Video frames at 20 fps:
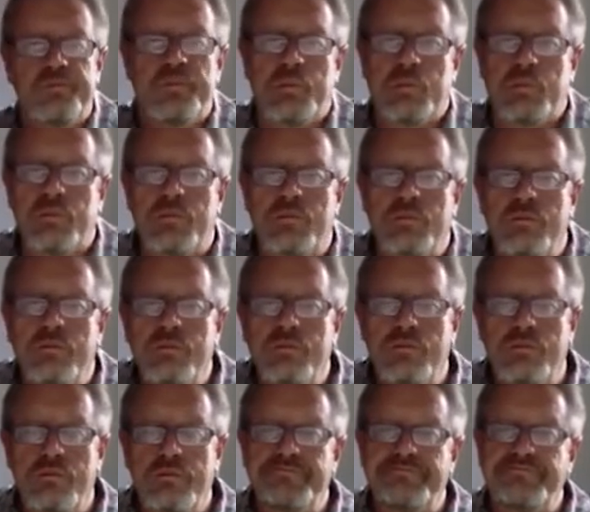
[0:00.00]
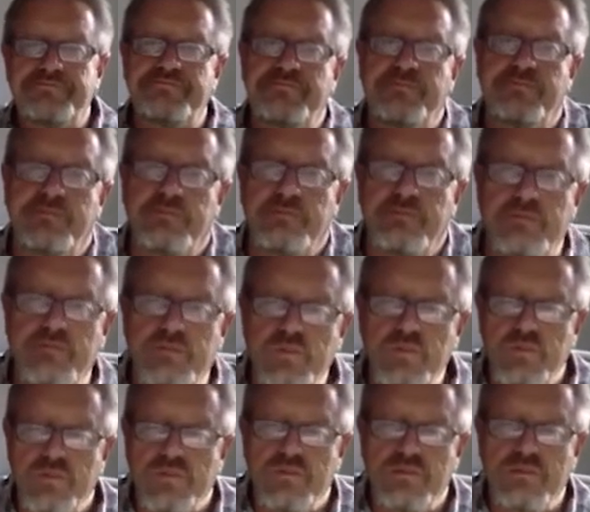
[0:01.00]

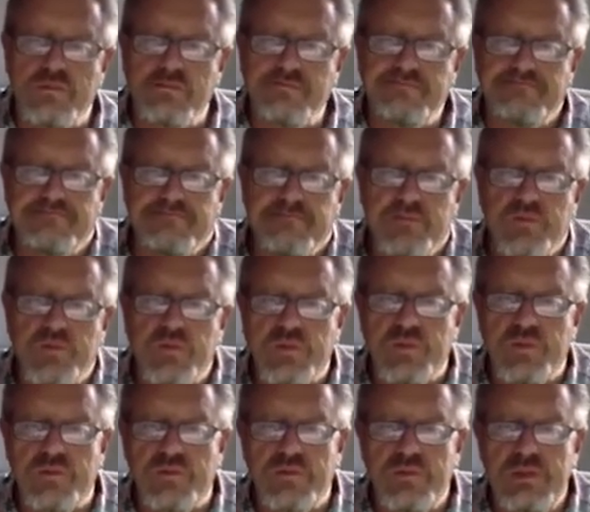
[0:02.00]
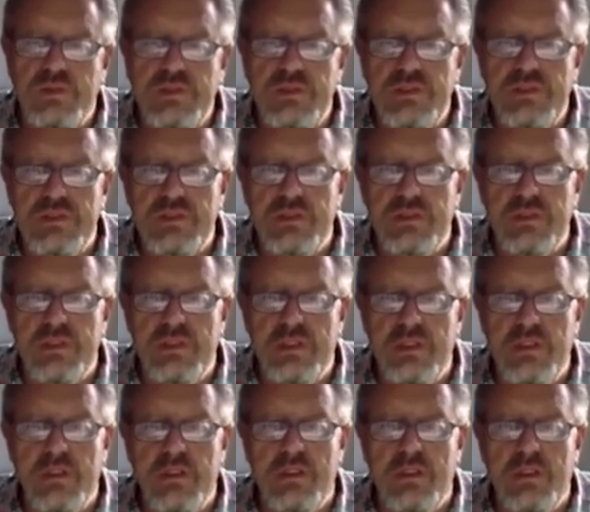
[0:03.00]

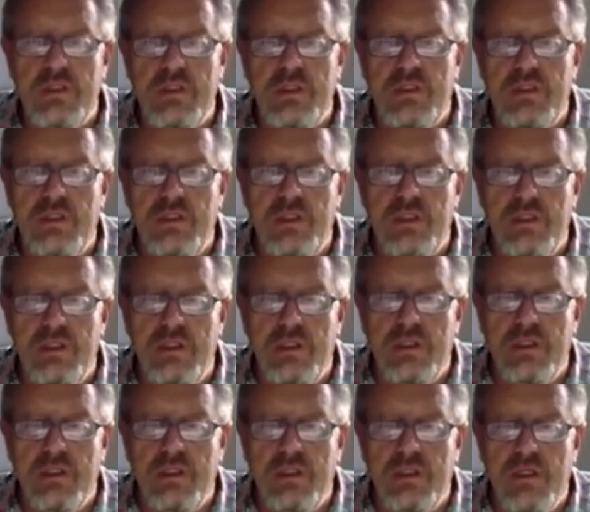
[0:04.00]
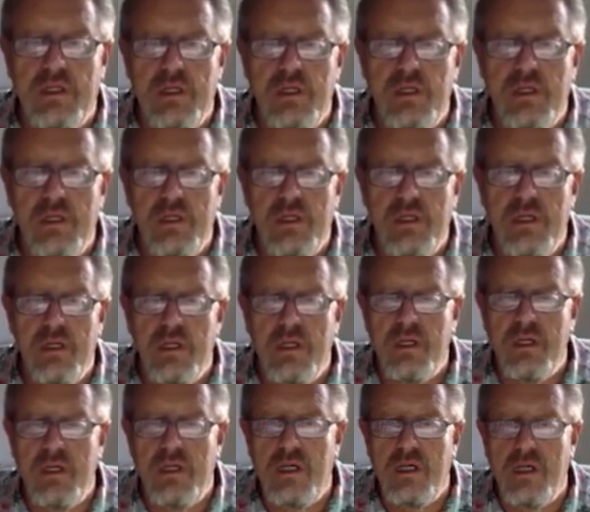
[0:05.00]

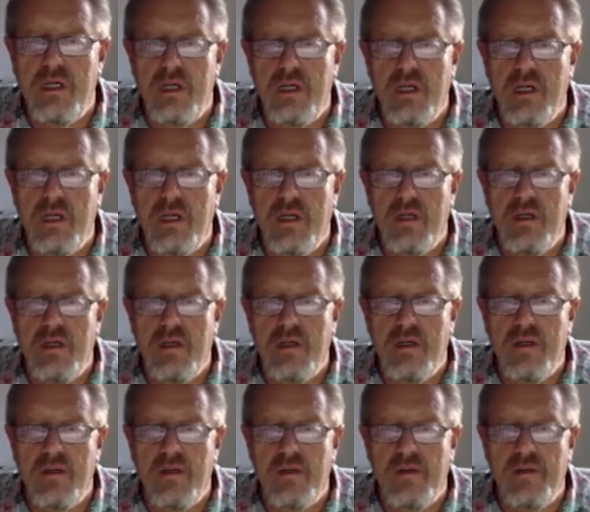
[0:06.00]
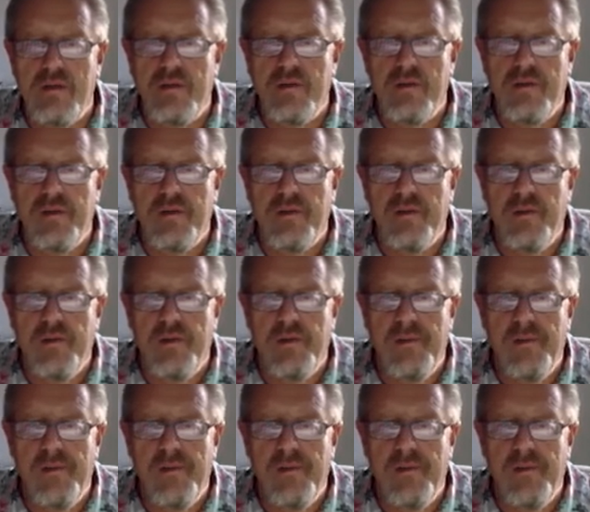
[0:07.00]
(not speaking)